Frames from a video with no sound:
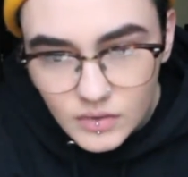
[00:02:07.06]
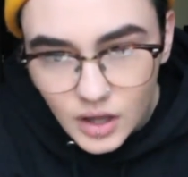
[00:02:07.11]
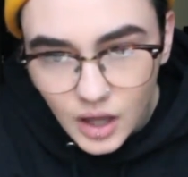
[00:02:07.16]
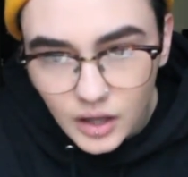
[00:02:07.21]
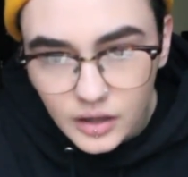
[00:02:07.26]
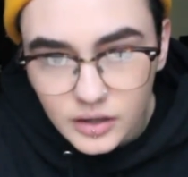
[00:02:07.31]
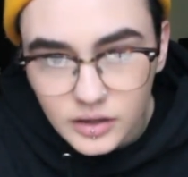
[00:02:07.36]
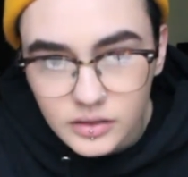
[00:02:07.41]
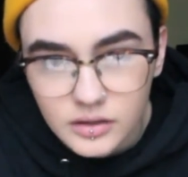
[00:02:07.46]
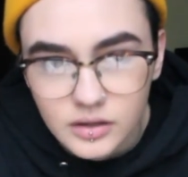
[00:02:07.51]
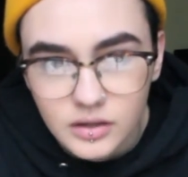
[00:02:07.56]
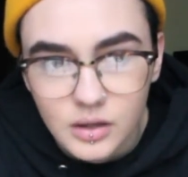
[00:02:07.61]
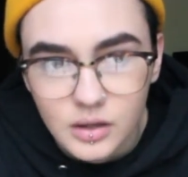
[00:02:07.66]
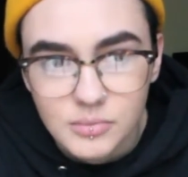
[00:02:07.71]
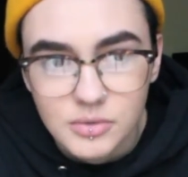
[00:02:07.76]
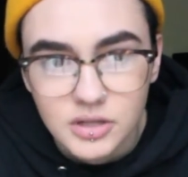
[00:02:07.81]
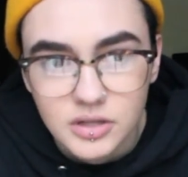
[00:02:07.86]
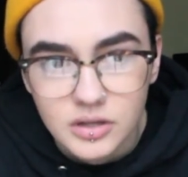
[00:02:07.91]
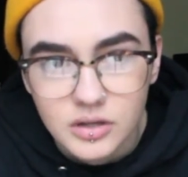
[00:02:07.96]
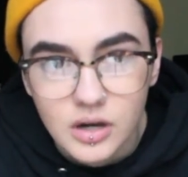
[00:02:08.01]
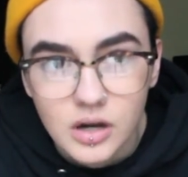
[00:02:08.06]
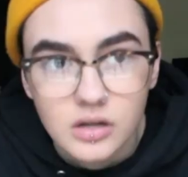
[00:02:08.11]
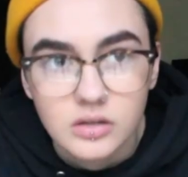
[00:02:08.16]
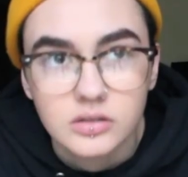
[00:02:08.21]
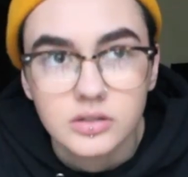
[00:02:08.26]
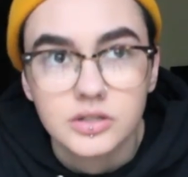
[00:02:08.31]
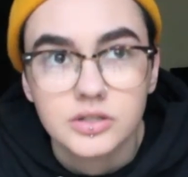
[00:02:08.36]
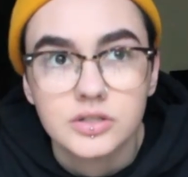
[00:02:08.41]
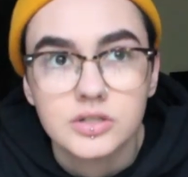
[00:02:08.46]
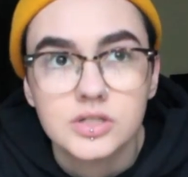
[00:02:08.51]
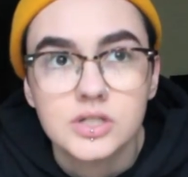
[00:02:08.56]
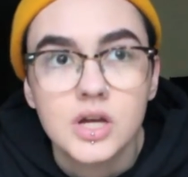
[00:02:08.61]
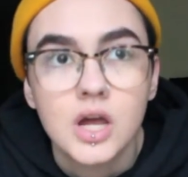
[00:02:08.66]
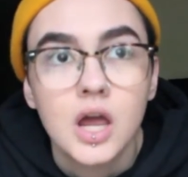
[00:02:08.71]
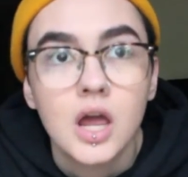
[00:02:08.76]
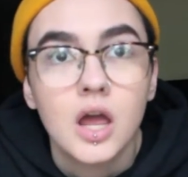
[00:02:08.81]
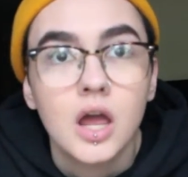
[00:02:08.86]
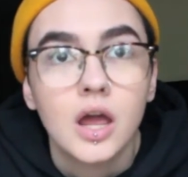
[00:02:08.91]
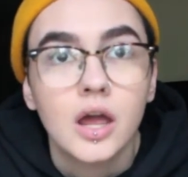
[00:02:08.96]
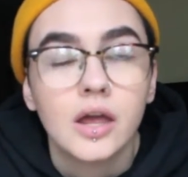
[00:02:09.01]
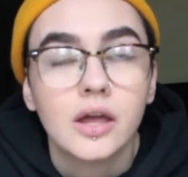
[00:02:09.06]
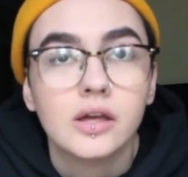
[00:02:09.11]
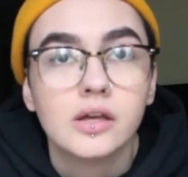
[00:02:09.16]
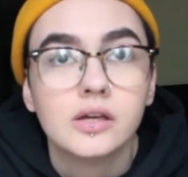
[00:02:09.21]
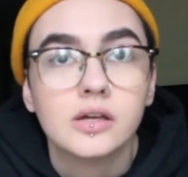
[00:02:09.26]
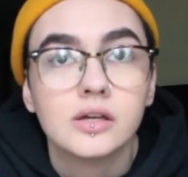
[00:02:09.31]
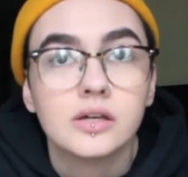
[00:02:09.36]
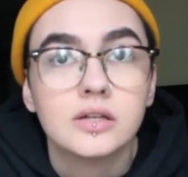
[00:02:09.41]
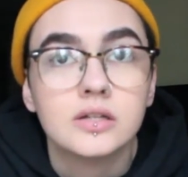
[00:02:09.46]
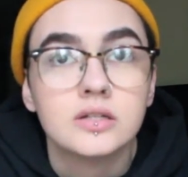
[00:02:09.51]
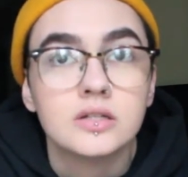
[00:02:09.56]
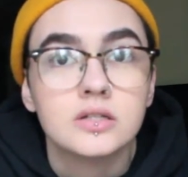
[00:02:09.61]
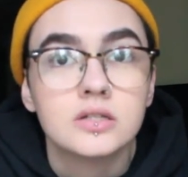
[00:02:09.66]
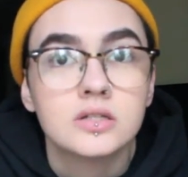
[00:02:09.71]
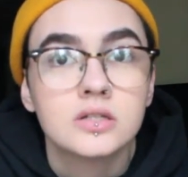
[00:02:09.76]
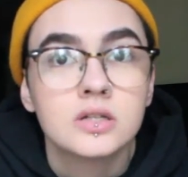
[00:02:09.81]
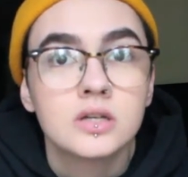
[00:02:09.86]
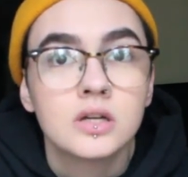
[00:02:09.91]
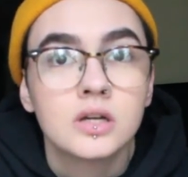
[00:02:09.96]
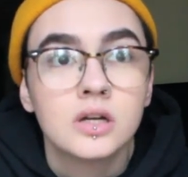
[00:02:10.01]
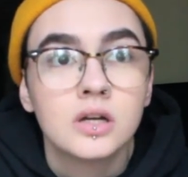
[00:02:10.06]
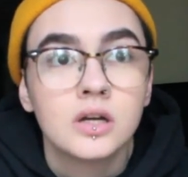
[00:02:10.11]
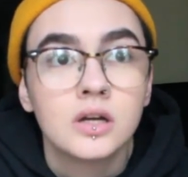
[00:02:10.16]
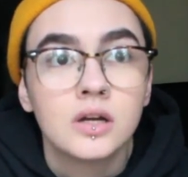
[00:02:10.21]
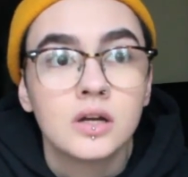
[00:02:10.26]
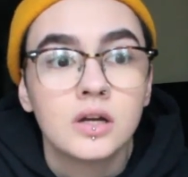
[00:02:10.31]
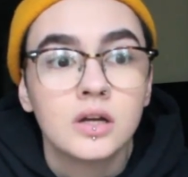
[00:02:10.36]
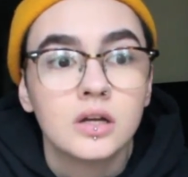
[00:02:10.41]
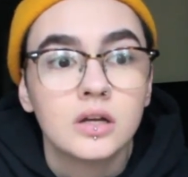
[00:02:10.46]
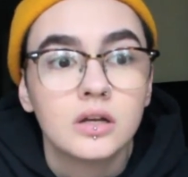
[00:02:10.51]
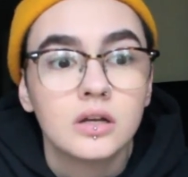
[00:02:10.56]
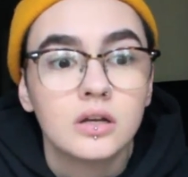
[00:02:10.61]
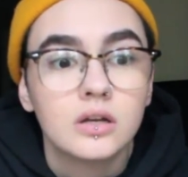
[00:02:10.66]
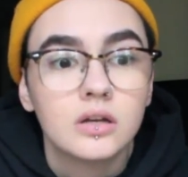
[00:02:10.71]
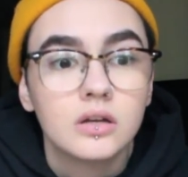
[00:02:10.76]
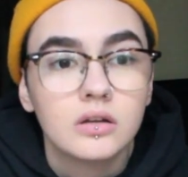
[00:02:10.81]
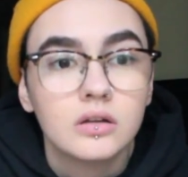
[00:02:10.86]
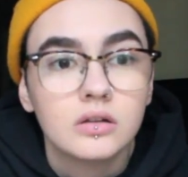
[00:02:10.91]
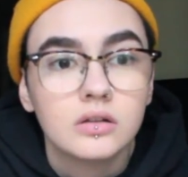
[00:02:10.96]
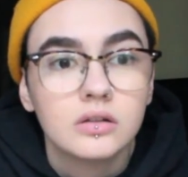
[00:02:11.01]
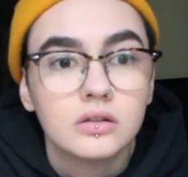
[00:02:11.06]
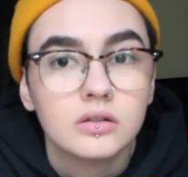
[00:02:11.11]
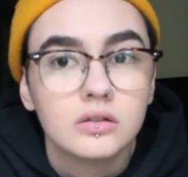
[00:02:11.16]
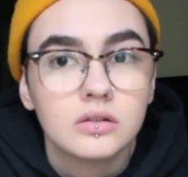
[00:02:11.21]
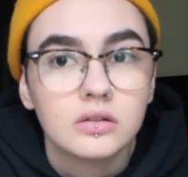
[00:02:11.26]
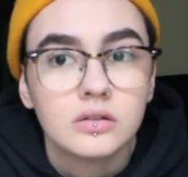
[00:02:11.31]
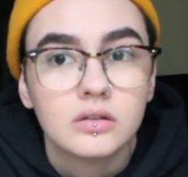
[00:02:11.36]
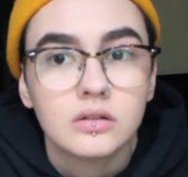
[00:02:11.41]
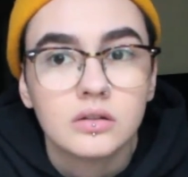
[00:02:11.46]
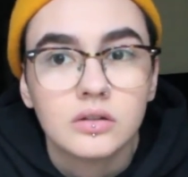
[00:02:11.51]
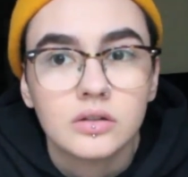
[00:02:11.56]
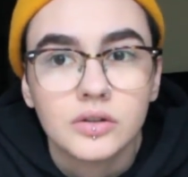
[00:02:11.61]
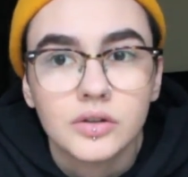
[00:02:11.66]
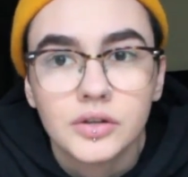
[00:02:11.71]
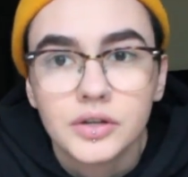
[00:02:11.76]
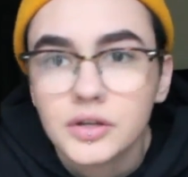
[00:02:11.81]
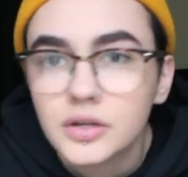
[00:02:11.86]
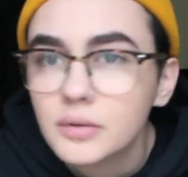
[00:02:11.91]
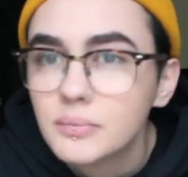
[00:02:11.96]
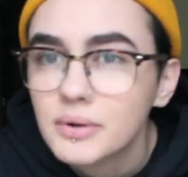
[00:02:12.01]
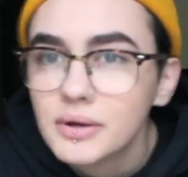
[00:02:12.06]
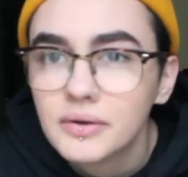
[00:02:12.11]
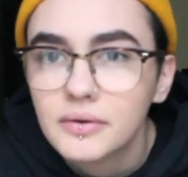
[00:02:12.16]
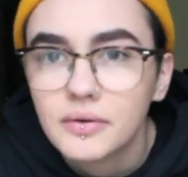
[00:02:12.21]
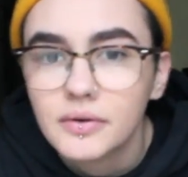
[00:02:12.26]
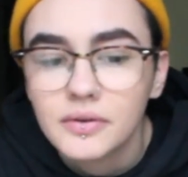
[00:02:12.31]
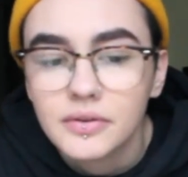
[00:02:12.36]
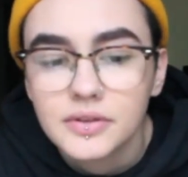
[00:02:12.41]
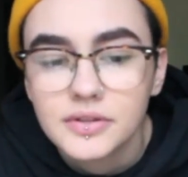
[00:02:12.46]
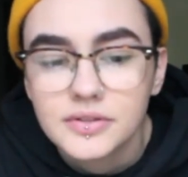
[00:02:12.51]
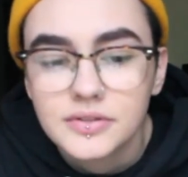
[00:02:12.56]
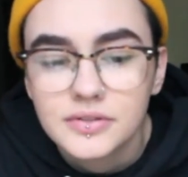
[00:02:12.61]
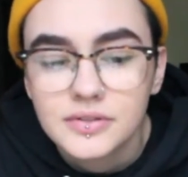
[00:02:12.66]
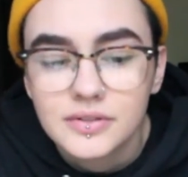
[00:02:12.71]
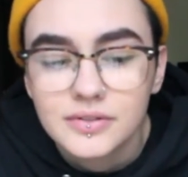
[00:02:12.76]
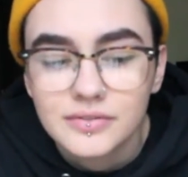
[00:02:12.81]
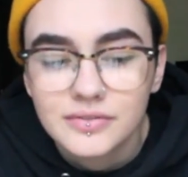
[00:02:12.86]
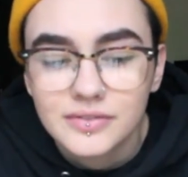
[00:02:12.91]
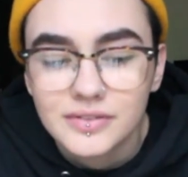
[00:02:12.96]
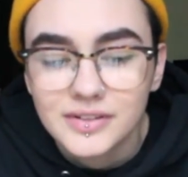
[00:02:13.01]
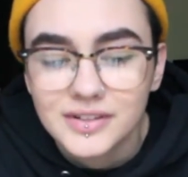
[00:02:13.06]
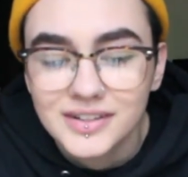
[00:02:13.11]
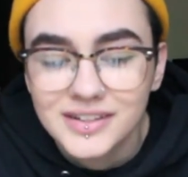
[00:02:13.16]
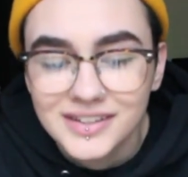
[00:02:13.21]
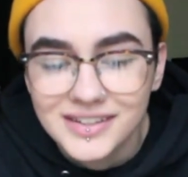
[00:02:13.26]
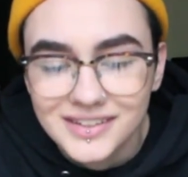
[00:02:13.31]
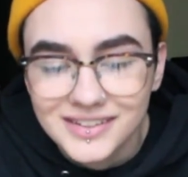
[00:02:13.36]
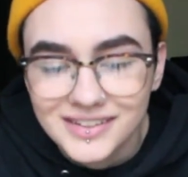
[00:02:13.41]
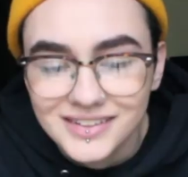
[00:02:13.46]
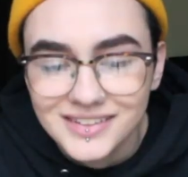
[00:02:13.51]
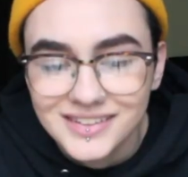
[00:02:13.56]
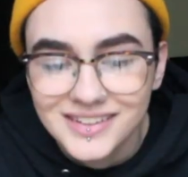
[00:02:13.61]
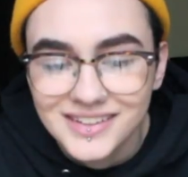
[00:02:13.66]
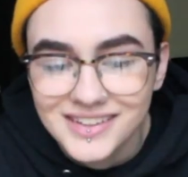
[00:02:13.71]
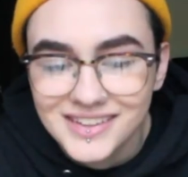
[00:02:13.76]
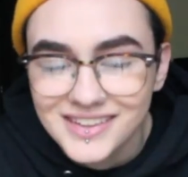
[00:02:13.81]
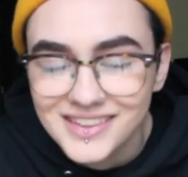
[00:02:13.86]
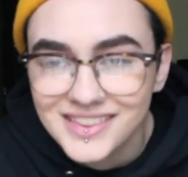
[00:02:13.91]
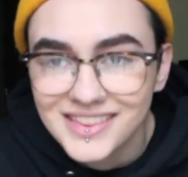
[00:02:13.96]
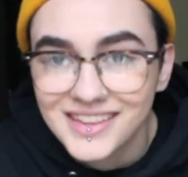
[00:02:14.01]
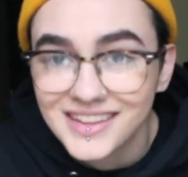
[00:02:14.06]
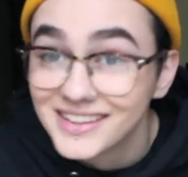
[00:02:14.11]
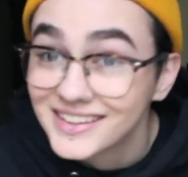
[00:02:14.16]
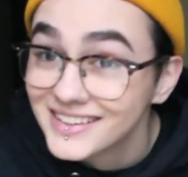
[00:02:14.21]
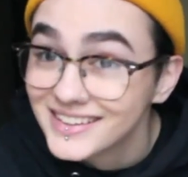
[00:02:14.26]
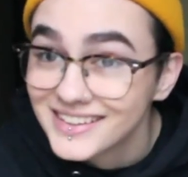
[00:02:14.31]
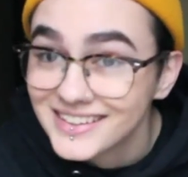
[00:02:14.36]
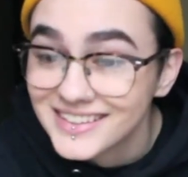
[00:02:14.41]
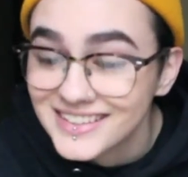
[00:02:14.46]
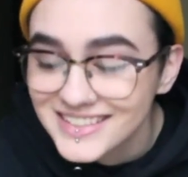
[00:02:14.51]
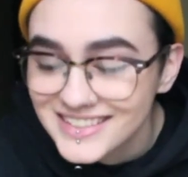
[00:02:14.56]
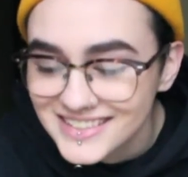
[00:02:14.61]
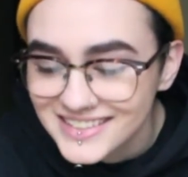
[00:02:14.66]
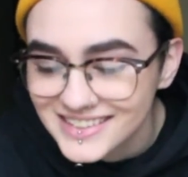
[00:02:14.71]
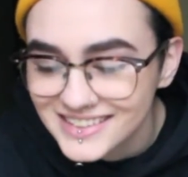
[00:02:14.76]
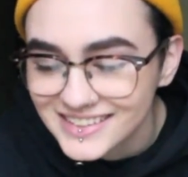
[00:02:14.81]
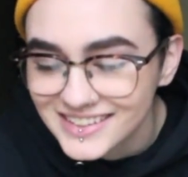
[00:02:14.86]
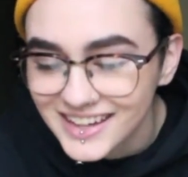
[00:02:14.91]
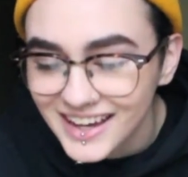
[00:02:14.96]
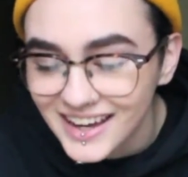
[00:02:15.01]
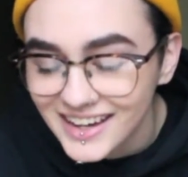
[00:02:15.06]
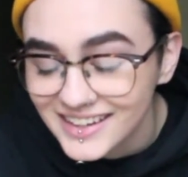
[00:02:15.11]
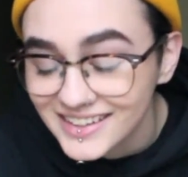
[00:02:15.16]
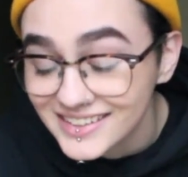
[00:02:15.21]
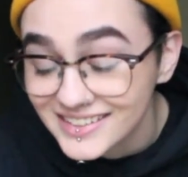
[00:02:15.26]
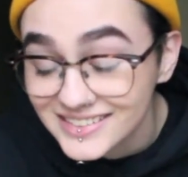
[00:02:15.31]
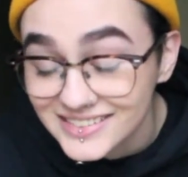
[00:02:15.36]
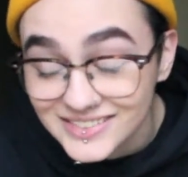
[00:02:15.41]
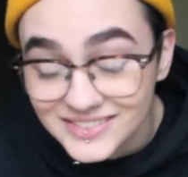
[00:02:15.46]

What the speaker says: And I think coming to college and learning about all these different things, the cat,